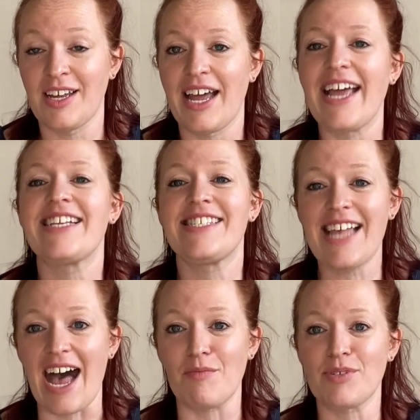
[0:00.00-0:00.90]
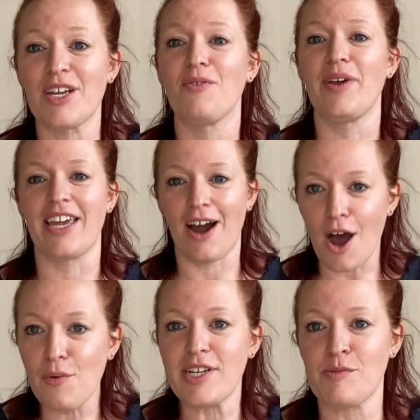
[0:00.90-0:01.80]
except we can
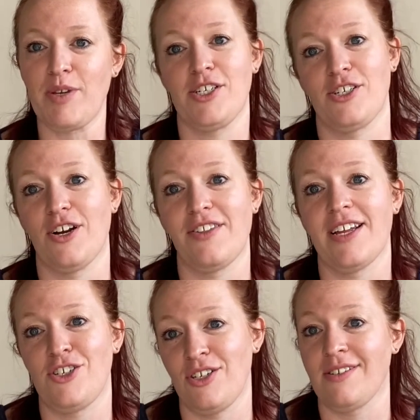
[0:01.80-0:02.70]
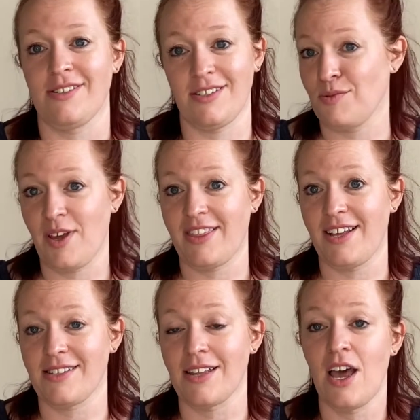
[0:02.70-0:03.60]
always be sure that Jesus is with
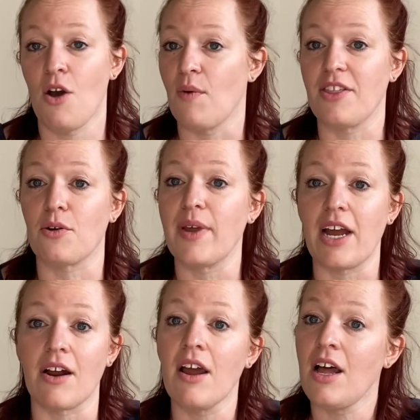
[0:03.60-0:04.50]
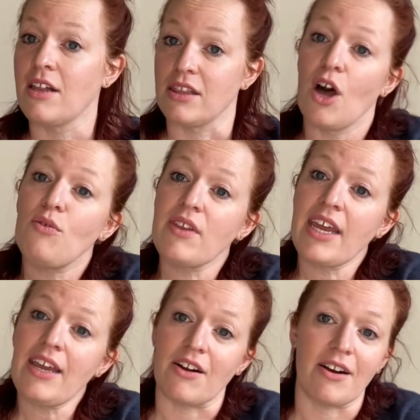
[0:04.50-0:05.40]
us, whether we are
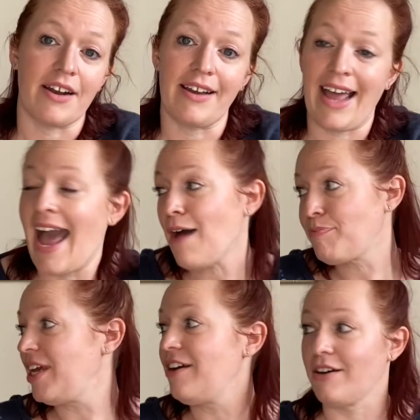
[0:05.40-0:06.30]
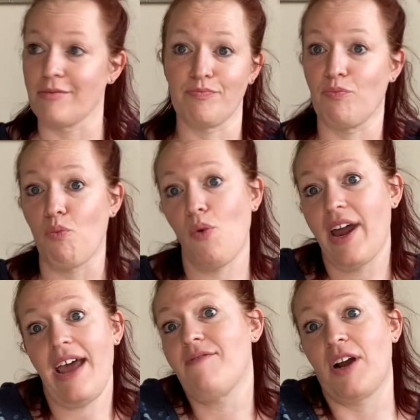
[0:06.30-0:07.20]
lonely or happy or
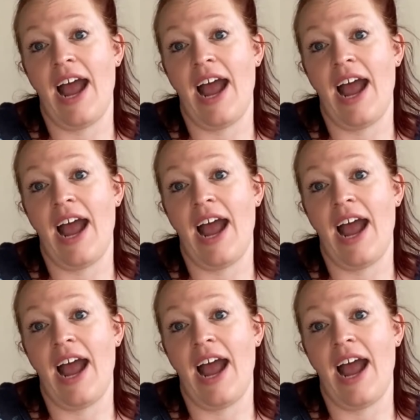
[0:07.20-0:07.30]
whatever,